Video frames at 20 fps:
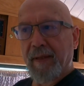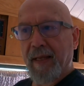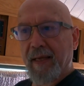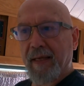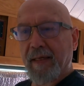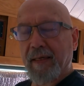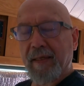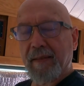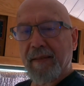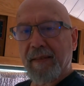
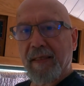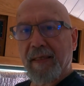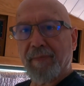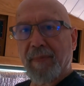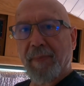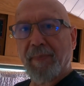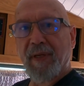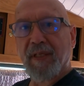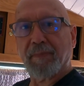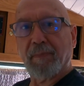And
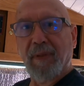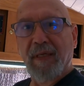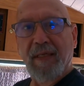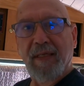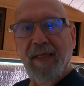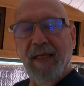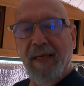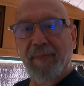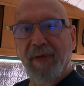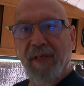my best
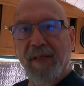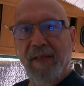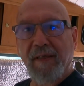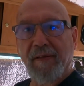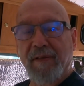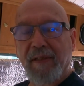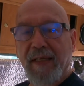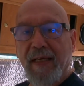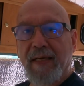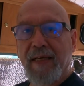bud came in the
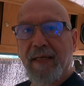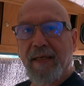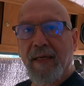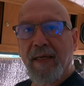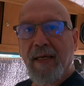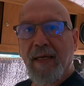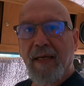other day,